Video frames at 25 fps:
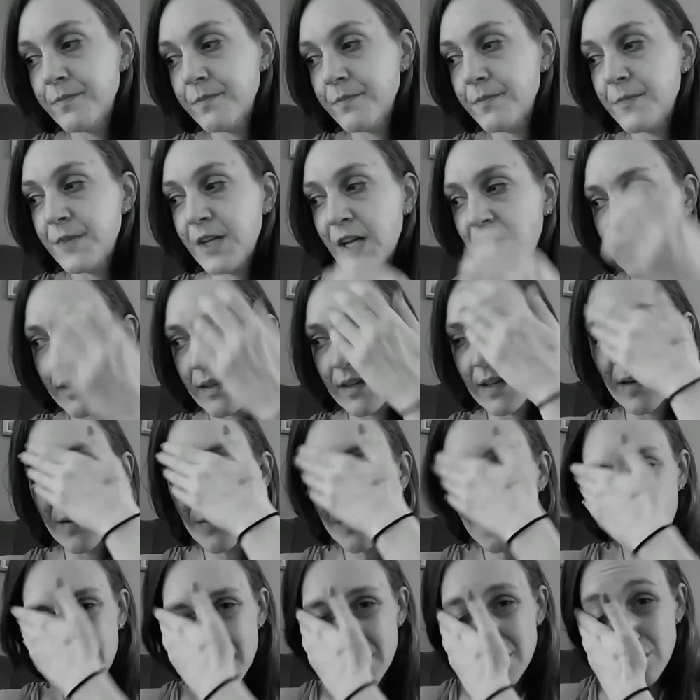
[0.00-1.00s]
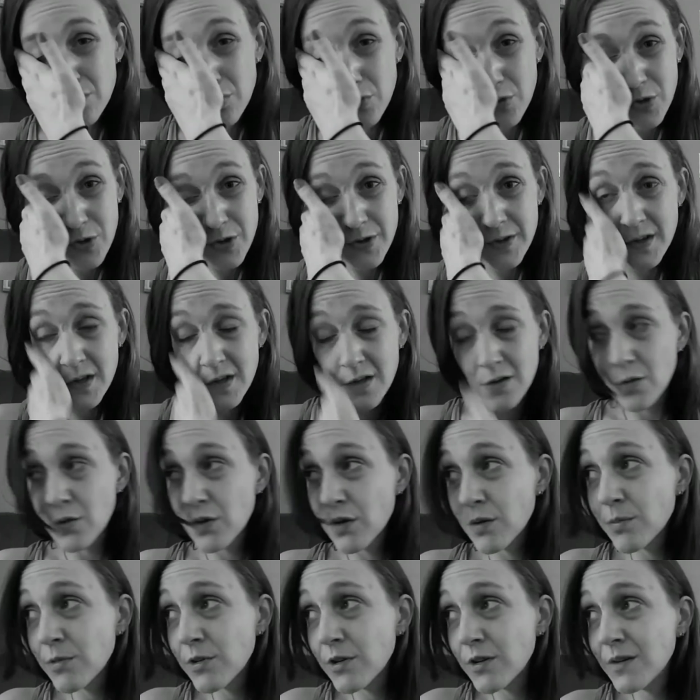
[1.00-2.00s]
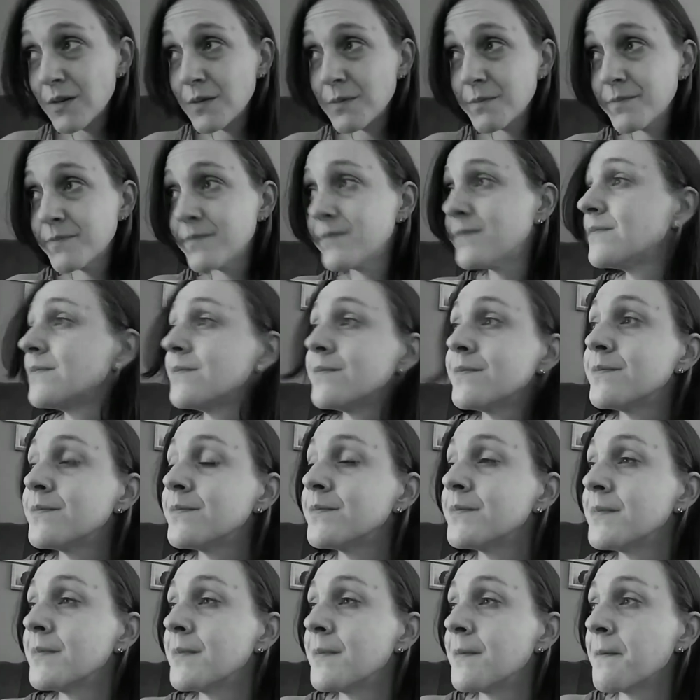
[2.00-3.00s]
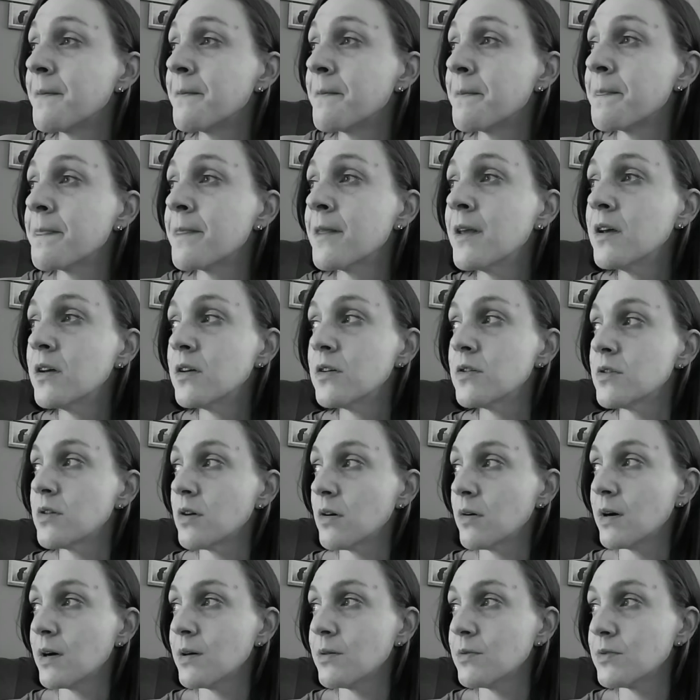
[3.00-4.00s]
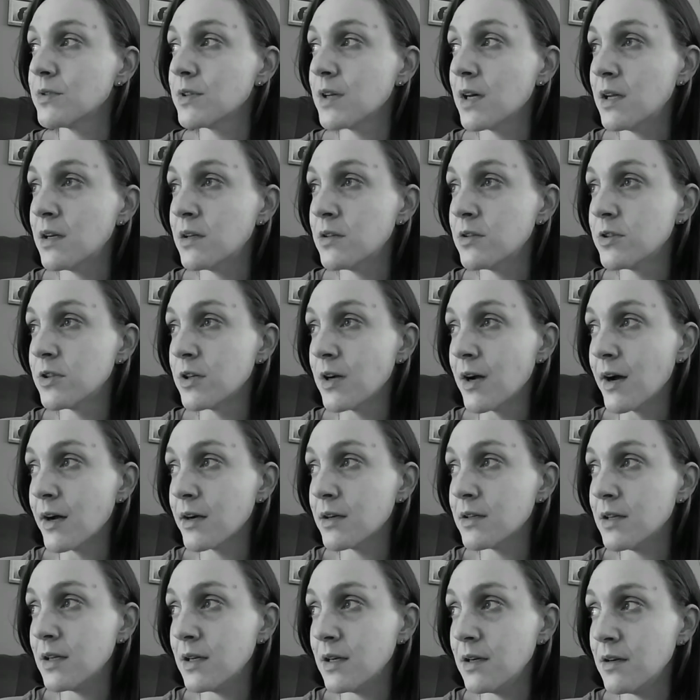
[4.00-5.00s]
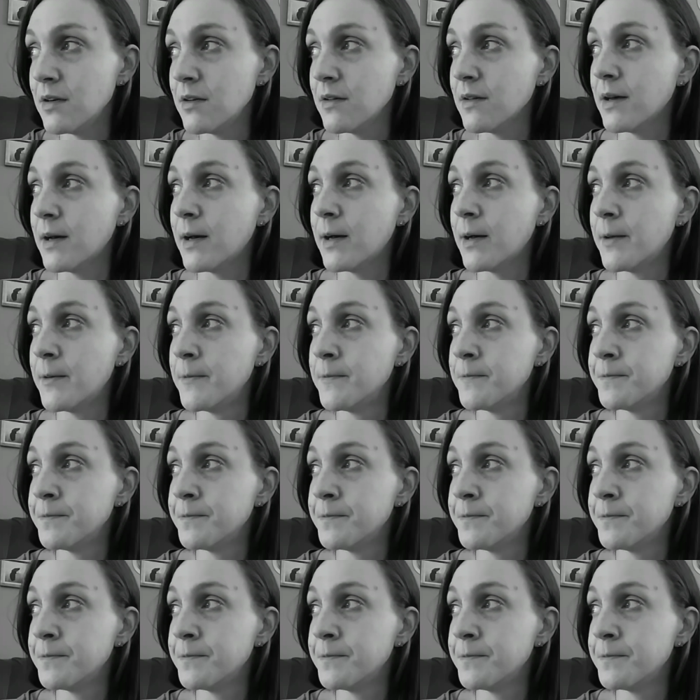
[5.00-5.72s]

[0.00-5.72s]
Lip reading: not that much more than normal. So I was kind of shocked to hear that.